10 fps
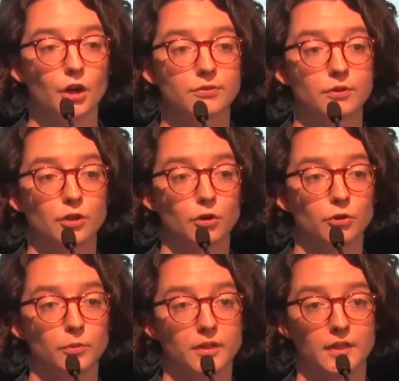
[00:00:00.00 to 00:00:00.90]
for
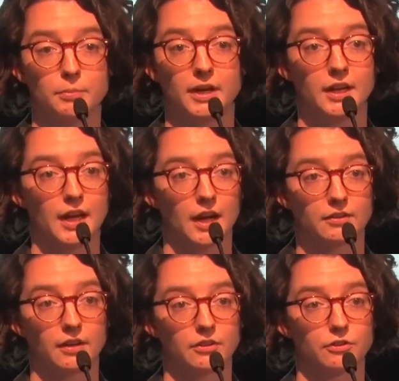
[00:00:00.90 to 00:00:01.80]
those with limited
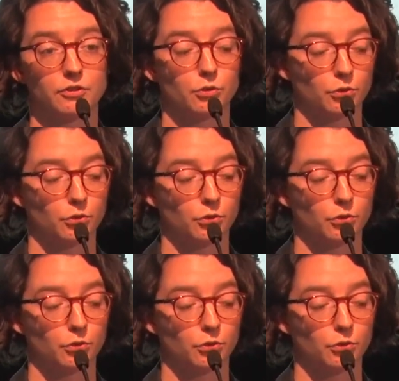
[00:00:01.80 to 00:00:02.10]
access to